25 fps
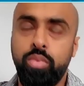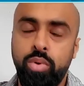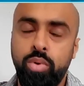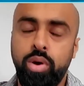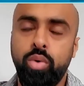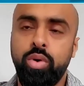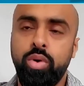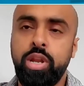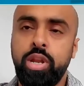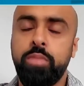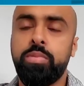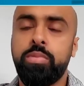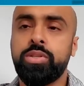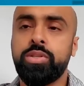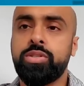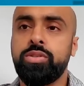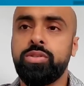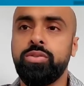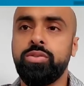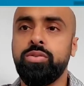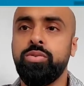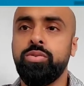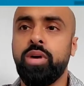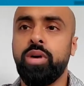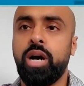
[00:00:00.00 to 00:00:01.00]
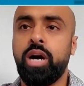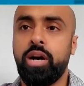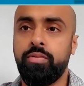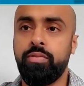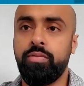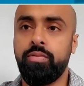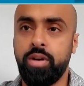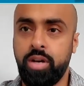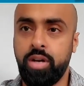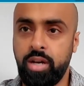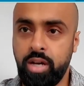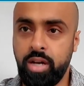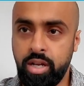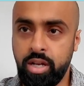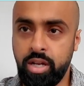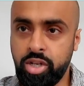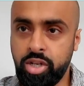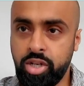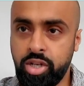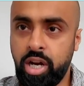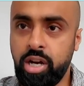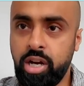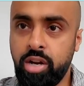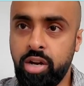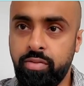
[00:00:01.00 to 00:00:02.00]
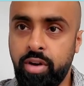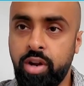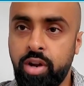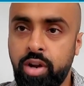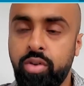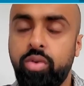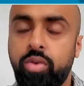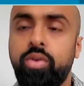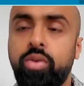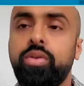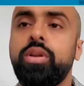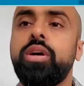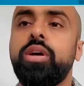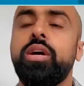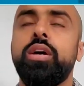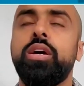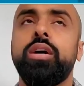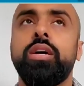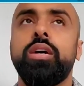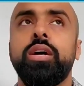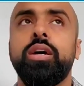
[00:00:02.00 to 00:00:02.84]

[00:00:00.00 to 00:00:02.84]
were unable to have a child of our own.